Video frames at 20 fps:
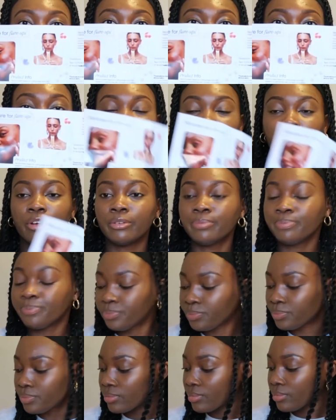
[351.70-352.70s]
info.
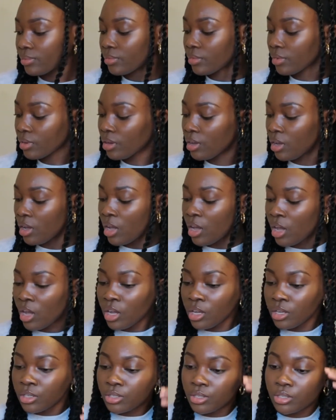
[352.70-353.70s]

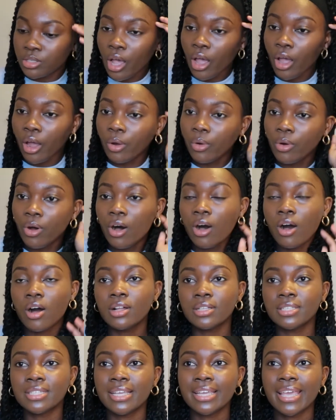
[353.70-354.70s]
So
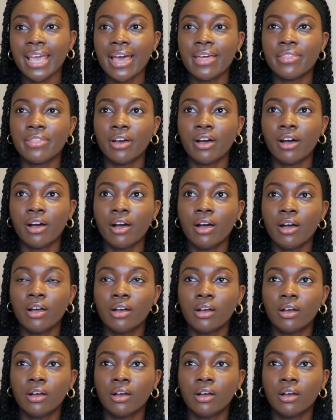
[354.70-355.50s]
altogether,